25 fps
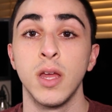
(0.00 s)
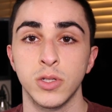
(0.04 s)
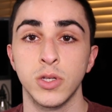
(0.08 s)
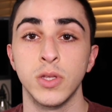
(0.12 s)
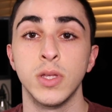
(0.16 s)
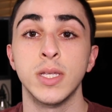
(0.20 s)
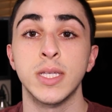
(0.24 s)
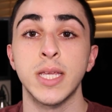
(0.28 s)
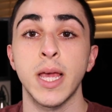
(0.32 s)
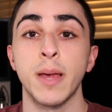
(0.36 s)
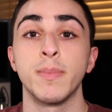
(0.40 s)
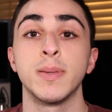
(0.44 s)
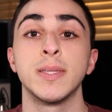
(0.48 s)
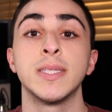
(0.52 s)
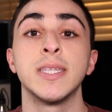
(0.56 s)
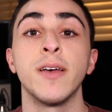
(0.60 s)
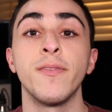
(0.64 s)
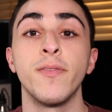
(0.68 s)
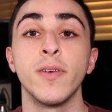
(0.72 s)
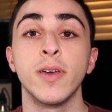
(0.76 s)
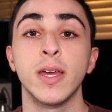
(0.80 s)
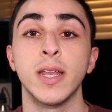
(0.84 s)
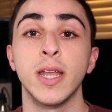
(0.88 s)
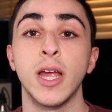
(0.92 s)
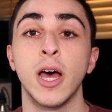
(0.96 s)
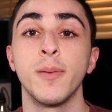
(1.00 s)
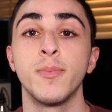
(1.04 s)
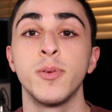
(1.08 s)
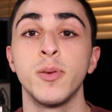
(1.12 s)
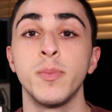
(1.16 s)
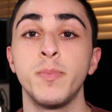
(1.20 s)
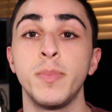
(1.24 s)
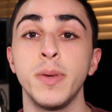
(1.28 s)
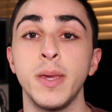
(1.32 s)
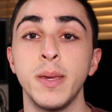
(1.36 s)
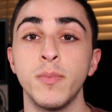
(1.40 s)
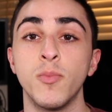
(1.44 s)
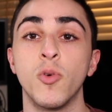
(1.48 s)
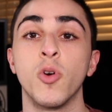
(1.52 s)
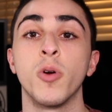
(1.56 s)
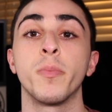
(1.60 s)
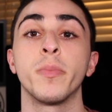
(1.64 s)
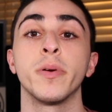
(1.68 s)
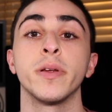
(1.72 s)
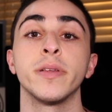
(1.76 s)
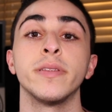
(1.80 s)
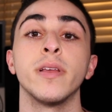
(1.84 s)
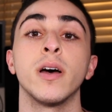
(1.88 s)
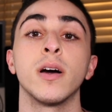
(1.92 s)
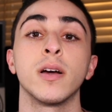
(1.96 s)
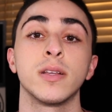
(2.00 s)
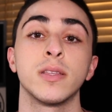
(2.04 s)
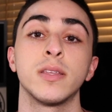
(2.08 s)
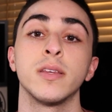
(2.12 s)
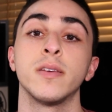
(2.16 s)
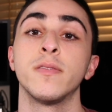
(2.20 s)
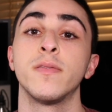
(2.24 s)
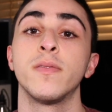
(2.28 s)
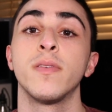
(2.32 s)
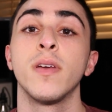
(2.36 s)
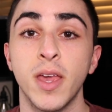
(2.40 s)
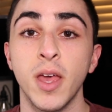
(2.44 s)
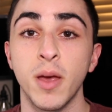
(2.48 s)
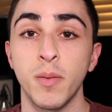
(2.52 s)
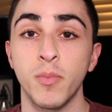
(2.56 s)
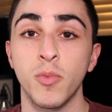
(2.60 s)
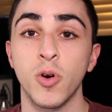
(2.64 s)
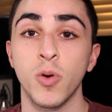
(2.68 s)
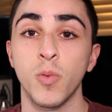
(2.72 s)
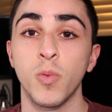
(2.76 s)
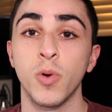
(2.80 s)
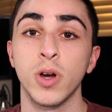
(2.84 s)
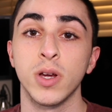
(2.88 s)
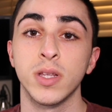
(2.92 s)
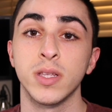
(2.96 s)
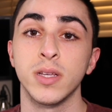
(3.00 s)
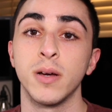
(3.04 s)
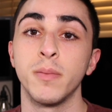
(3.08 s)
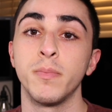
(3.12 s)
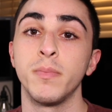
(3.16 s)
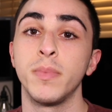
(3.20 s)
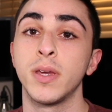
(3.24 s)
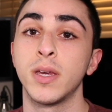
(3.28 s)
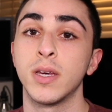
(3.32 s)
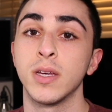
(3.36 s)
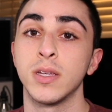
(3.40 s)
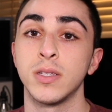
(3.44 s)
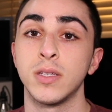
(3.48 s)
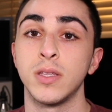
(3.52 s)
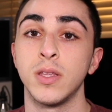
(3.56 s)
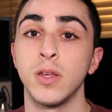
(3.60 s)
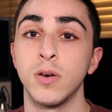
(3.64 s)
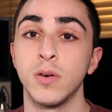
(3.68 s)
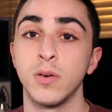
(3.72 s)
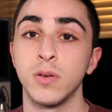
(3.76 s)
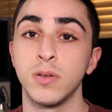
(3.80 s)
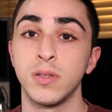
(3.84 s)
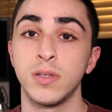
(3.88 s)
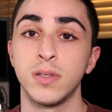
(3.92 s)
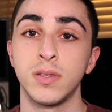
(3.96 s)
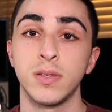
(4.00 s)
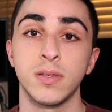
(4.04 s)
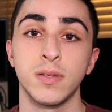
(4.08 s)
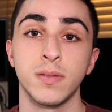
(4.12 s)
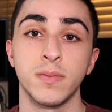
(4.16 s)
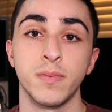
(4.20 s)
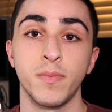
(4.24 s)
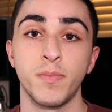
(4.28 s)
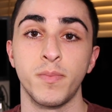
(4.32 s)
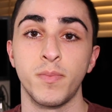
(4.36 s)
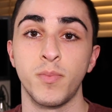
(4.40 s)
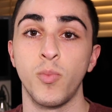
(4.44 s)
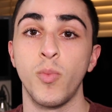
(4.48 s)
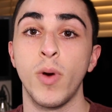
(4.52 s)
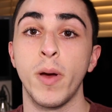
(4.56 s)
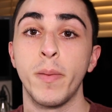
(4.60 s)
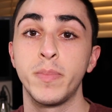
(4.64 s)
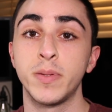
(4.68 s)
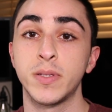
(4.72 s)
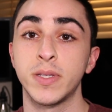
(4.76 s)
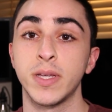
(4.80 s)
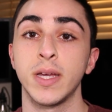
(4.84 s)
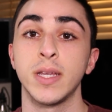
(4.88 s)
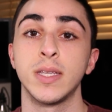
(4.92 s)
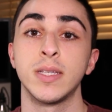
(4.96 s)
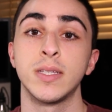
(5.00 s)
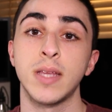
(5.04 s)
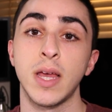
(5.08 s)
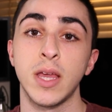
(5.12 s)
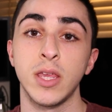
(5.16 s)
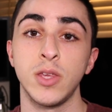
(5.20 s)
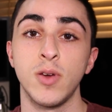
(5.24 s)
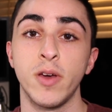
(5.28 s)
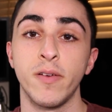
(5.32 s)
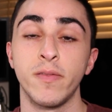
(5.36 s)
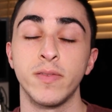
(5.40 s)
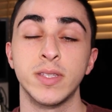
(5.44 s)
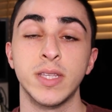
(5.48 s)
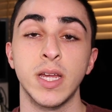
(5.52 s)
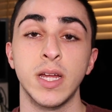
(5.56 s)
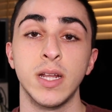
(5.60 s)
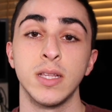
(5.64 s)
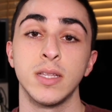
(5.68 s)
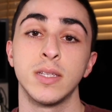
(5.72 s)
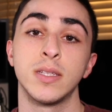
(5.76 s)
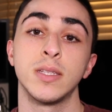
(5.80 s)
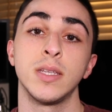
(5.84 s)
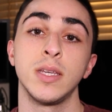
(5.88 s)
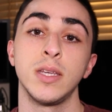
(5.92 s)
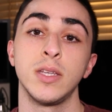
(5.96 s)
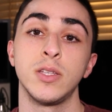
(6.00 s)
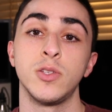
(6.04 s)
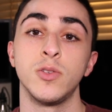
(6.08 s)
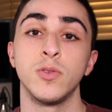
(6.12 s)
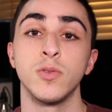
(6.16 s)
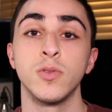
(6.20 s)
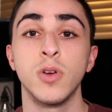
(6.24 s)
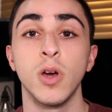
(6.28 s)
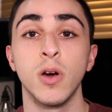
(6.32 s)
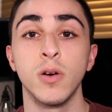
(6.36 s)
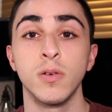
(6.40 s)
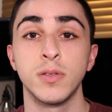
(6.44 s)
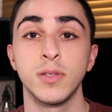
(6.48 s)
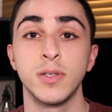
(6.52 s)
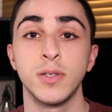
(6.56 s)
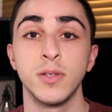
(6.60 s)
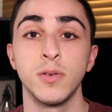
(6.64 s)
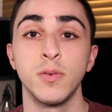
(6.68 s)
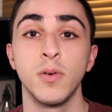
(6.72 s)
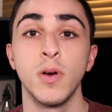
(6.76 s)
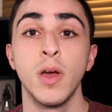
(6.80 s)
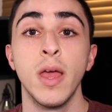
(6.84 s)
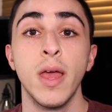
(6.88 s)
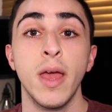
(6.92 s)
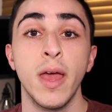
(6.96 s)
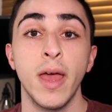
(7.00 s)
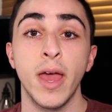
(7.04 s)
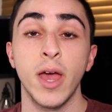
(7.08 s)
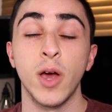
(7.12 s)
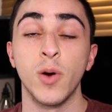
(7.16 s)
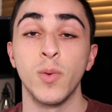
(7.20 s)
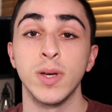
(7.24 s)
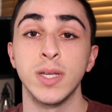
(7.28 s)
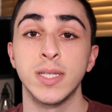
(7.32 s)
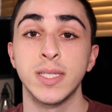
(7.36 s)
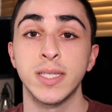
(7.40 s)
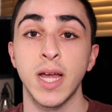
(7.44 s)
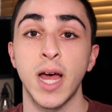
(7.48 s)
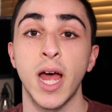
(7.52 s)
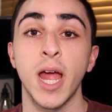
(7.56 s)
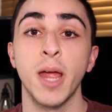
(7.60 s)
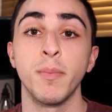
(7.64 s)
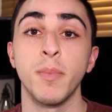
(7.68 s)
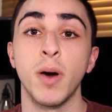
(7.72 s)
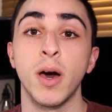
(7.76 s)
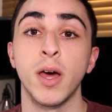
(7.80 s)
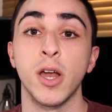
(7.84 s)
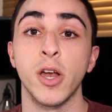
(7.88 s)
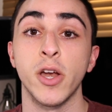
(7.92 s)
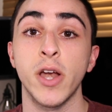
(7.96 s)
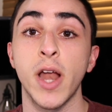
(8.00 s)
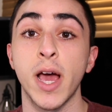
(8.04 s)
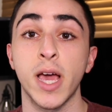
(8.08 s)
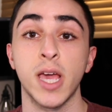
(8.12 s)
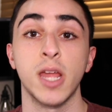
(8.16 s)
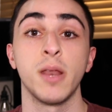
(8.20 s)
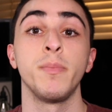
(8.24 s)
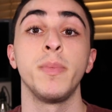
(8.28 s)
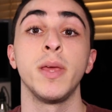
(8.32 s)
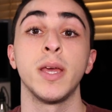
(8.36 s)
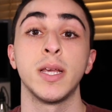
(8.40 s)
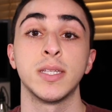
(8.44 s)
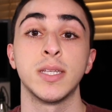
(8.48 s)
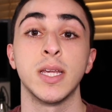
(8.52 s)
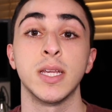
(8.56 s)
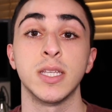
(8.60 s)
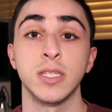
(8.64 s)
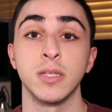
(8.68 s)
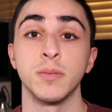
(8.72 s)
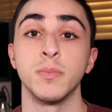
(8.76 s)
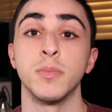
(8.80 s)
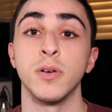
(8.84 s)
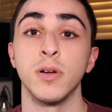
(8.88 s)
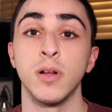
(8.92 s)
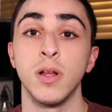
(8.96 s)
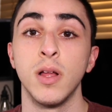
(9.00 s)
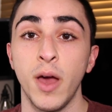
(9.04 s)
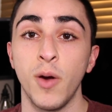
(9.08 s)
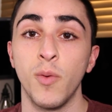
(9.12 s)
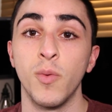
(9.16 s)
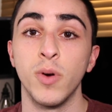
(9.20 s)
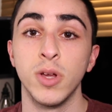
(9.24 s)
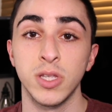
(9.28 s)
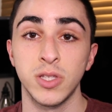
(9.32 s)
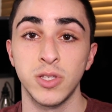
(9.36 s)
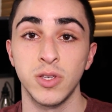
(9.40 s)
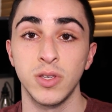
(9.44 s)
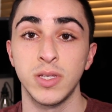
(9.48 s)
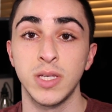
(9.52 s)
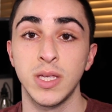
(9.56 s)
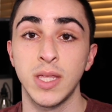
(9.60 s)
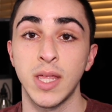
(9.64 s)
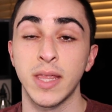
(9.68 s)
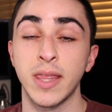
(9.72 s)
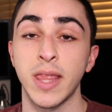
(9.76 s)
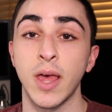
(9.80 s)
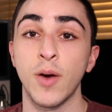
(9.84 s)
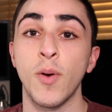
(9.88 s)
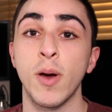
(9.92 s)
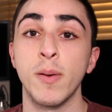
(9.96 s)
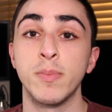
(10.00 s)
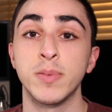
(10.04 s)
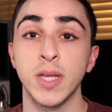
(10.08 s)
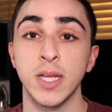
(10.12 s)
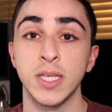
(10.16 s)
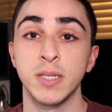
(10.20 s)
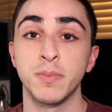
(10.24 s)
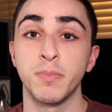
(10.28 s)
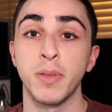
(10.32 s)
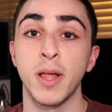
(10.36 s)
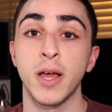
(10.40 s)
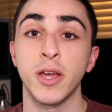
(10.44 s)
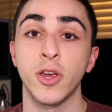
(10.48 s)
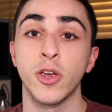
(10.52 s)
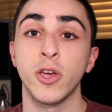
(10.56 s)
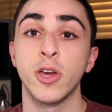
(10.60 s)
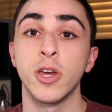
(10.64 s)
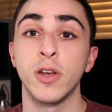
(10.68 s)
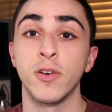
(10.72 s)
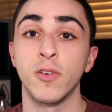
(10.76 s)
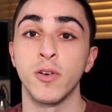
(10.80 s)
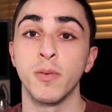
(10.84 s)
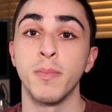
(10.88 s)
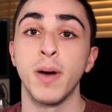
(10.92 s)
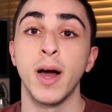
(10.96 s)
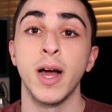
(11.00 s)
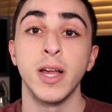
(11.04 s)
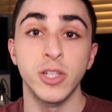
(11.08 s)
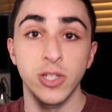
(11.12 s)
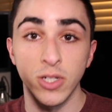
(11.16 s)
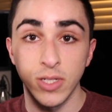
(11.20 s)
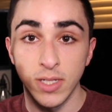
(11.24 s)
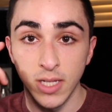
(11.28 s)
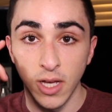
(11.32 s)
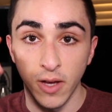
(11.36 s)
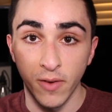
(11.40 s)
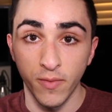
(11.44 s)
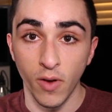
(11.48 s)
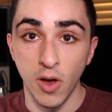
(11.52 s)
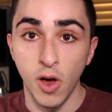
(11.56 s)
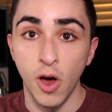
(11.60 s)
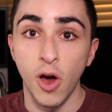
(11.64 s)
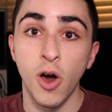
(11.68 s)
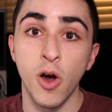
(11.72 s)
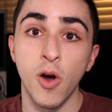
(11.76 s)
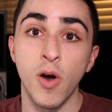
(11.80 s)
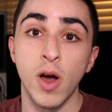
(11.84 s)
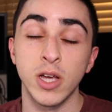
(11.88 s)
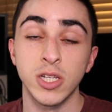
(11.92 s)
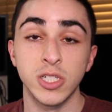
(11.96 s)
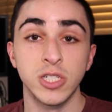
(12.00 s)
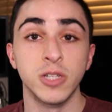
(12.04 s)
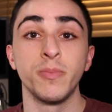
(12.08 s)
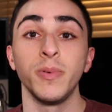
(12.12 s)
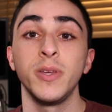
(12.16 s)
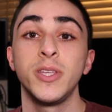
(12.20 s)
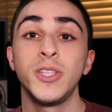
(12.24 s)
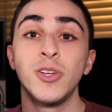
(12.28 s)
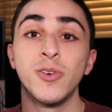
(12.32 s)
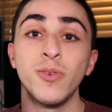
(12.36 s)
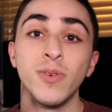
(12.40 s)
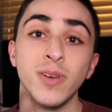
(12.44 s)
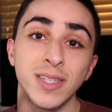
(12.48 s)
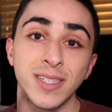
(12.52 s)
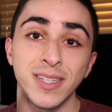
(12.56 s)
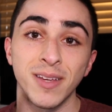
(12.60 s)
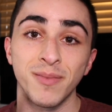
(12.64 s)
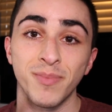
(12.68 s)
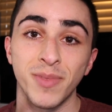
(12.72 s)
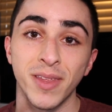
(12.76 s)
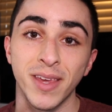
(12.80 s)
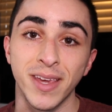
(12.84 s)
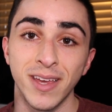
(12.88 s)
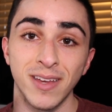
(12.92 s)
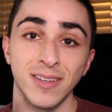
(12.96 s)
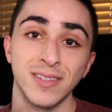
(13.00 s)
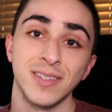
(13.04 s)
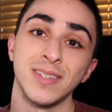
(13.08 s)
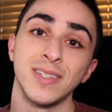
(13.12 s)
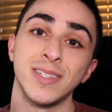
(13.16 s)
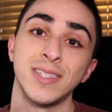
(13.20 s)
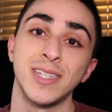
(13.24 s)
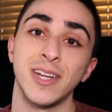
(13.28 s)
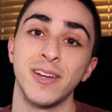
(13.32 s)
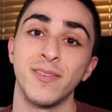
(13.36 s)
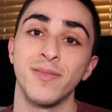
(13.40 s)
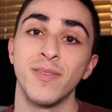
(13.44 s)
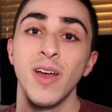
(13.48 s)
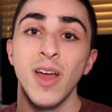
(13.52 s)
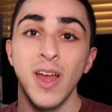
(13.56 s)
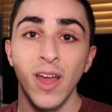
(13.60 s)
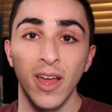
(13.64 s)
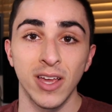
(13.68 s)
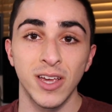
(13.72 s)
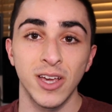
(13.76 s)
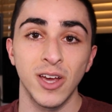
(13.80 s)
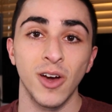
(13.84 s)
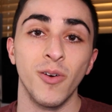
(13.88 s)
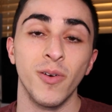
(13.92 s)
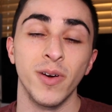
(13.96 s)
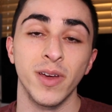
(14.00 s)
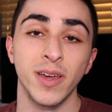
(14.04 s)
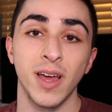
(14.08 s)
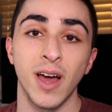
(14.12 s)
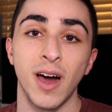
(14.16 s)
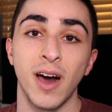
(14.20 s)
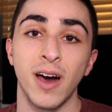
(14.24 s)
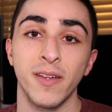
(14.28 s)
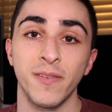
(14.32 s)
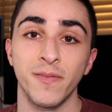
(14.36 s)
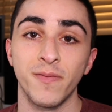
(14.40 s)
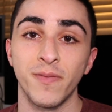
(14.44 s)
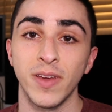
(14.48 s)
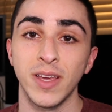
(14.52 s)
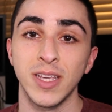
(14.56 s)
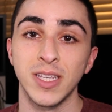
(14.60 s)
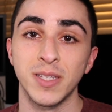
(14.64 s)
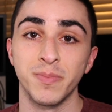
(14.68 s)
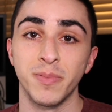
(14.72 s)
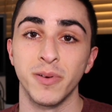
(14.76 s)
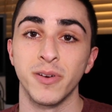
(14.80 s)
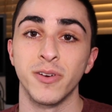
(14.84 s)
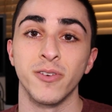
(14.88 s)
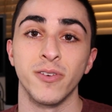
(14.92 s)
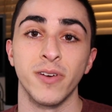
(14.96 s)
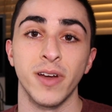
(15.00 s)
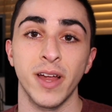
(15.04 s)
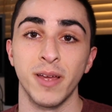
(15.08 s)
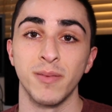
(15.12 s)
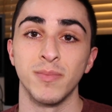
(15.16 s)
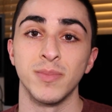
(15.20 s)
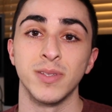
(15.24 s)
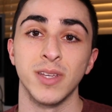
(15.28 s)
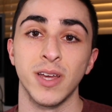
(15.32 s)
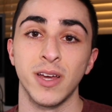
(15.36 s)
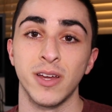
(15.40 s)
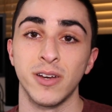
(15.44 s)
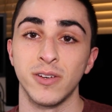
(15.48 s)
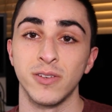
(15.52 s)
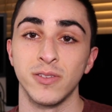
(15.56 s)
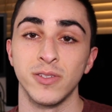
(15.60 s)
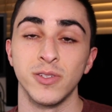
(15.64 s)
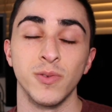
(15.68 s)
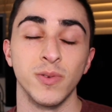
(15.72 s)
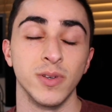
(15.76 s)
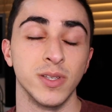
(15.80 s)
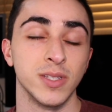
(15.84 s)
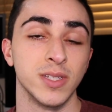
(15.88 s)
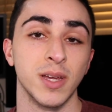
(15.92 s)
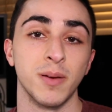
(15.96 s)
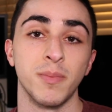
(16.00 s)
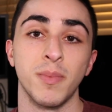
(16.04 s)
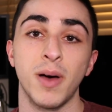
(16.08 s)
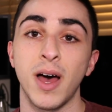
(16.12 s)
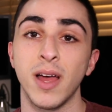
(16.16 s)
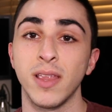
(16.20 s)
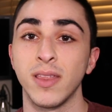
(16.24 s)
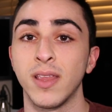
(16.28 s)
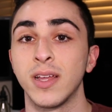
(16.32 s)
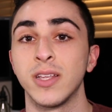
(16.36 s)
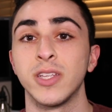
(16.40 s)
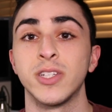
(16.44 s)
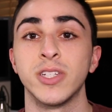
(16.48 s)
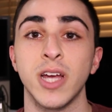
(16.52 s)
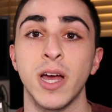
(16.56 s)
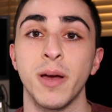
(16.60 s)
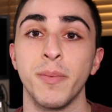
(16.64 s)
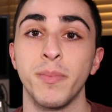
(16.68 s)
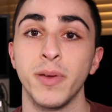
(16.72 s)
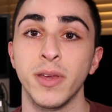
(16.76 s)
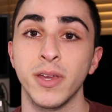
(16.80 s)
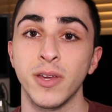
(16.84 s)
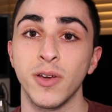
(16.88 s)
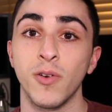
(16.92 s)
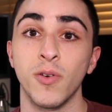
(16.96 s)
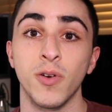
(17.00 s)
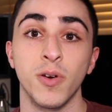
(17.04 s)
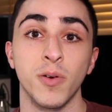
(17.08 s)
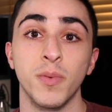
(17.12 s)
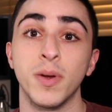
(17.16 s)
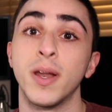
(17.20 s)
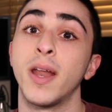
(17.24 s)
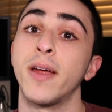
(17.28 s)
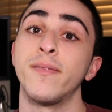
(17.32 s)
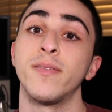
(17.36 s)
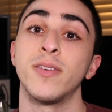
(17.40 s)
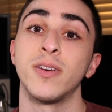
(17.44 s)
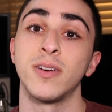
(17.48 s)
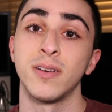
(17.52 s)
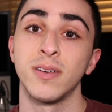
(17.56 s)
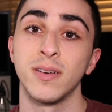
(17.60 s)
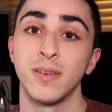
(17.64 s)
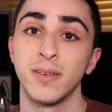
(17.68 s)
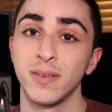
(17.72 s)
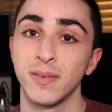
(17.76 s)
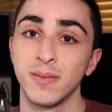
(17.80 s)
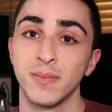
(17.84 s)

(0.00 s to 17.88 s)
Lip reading: So this app is definitely going to help you be more productive and get more work done because those websites that you have a tendency to go to and waste time on are not going to be accessible. And once you see that that website's blocked, you're going to remind yourself, oh, I should be doing something else instead of going on Facebook or Amazon or doing some online shopping or whatever.